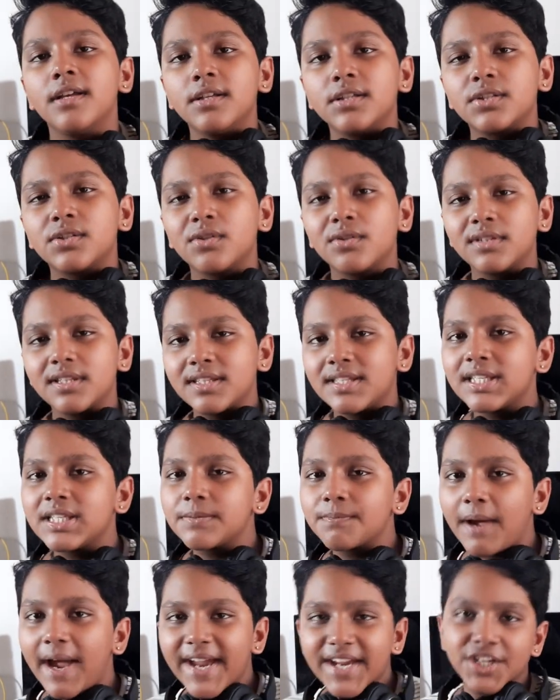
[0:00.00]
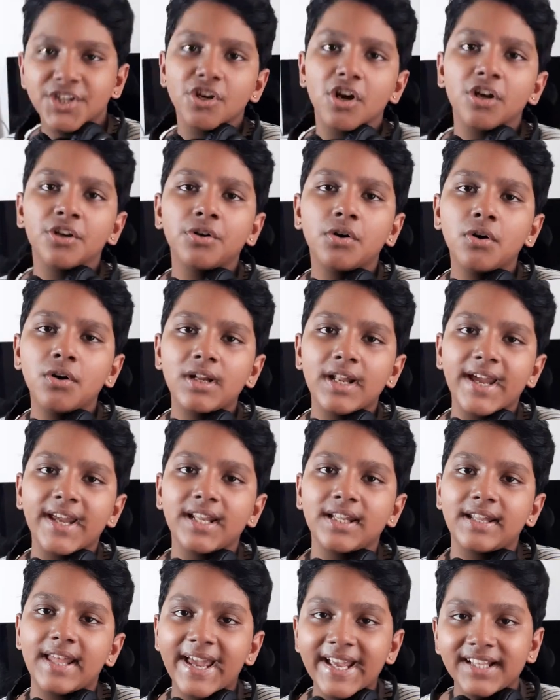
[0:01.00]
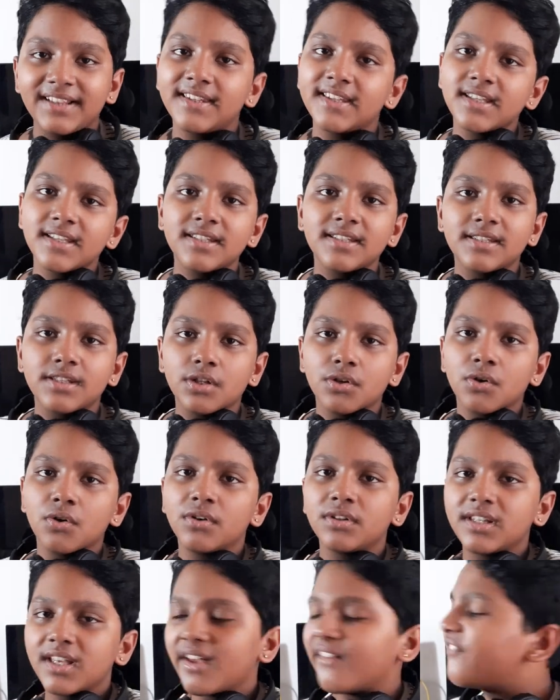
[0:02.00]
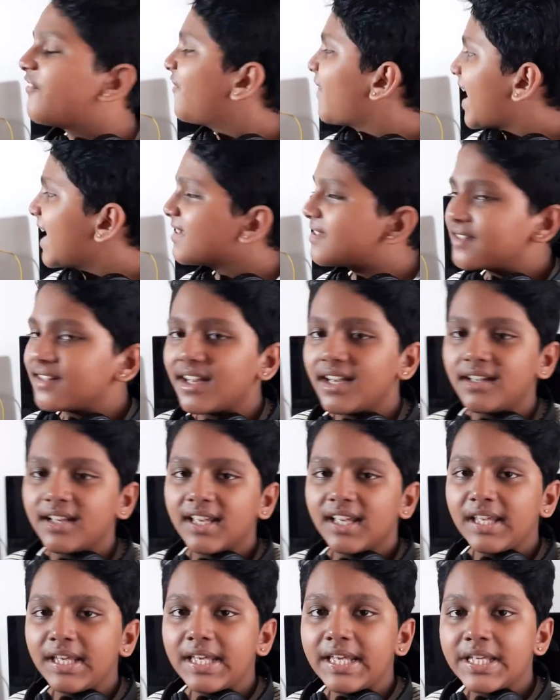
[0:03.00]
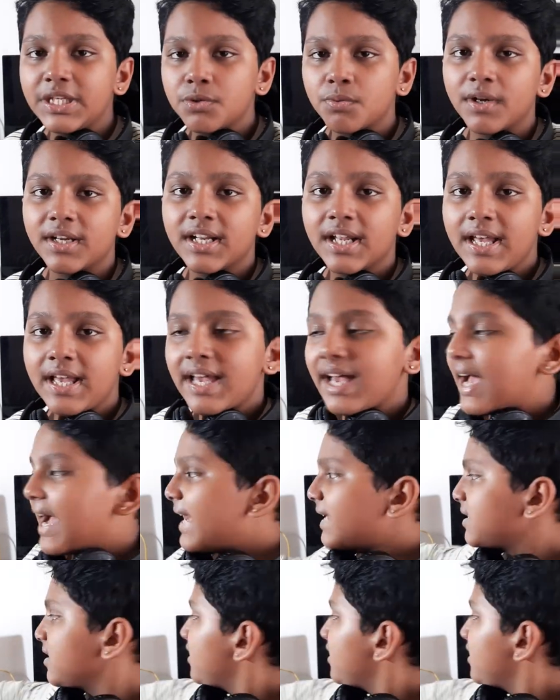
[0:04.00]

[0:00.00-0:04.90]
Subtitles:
so this is my short goal. I like these, you know, they are fascinating. Each one has